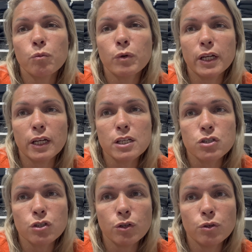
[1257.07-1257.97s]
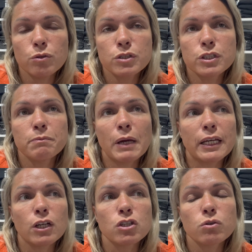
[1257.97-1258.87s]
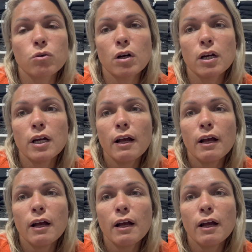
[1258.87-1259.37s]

when it is used, making sure